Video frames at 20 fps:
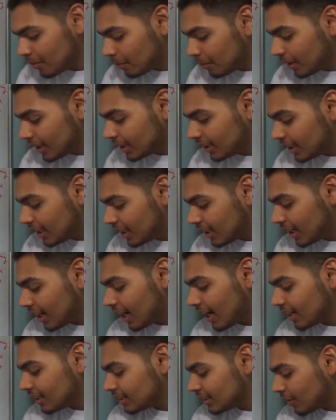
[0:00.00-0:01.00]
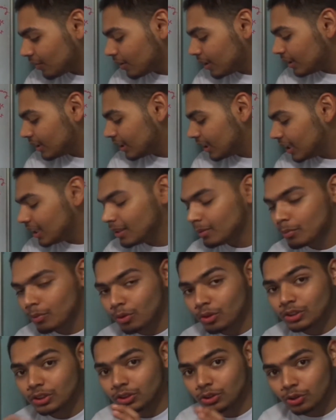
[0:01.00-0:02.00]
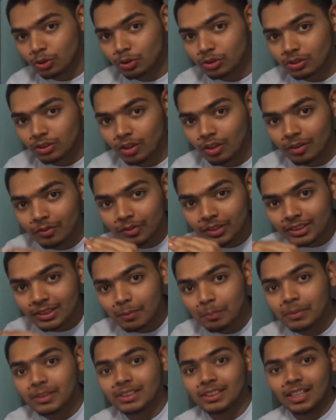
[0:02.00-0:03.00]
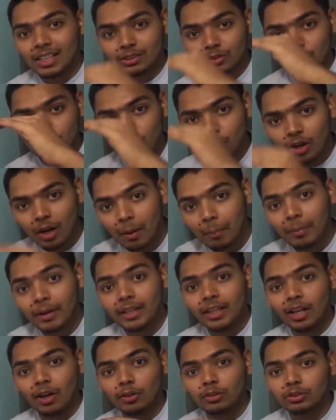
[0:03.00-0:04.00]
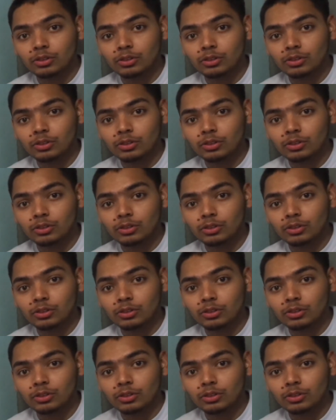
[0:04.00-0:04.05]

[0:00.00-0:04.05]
but there are several three more strokes on which the piston has to go up and down.